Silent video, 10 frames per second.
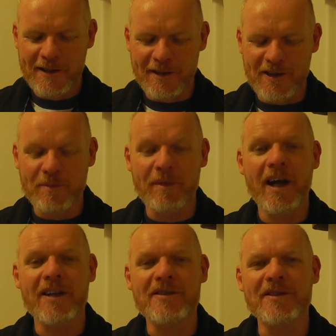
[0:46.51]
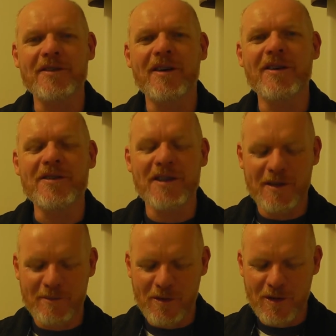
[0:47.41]
that sprouts and grows in the
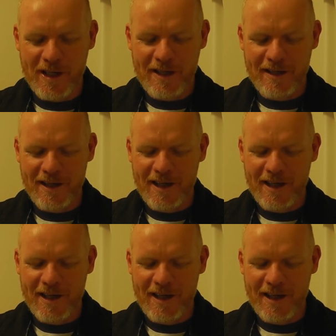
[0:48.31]
morning